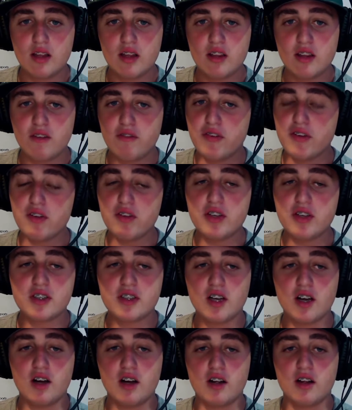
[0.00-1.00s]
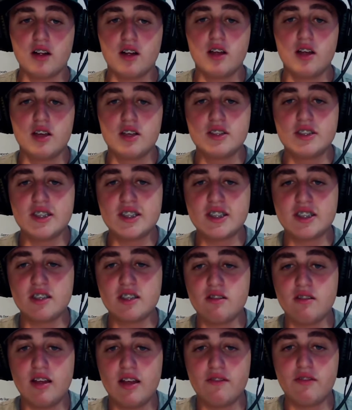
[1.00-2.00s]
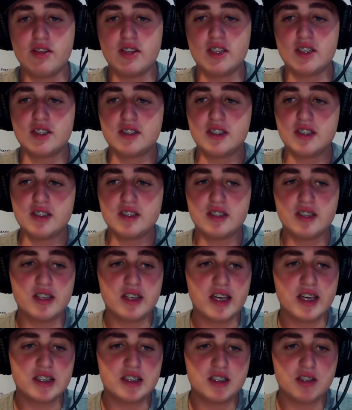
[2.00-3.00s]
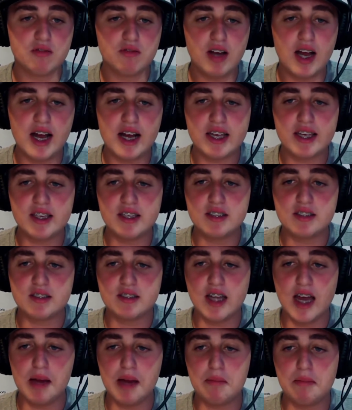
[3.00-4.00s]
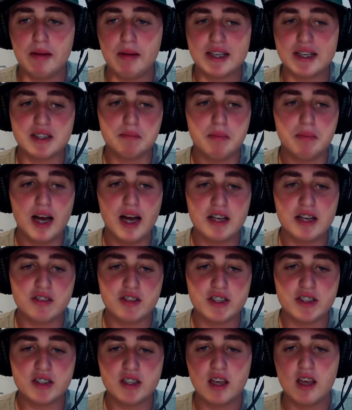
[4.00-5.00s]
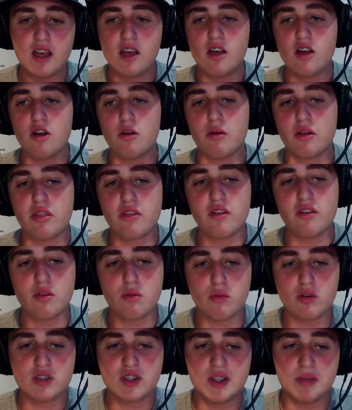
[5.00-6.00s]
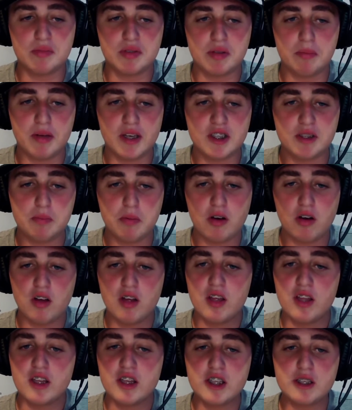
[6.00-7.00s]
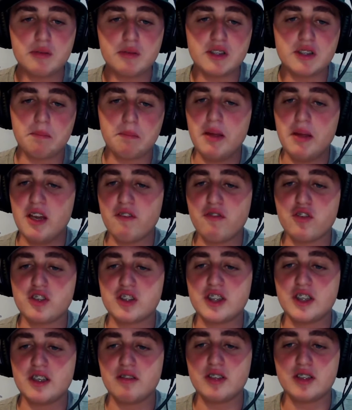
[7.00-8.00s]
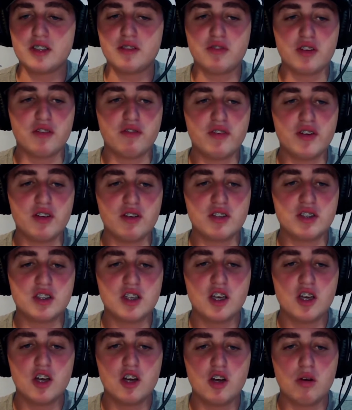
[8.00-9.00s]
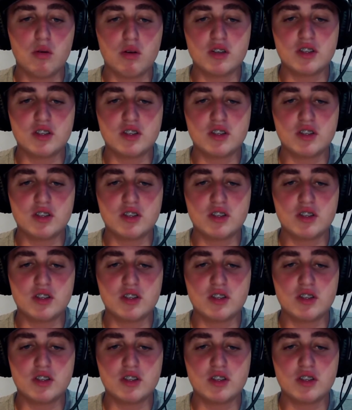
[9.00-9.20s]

The Phillies are 6-11 this season against the Rockies, Diamondbacks, and Padres, who are 3 of the worst teams in baseball. This was a pitiful series for the Phillies, who are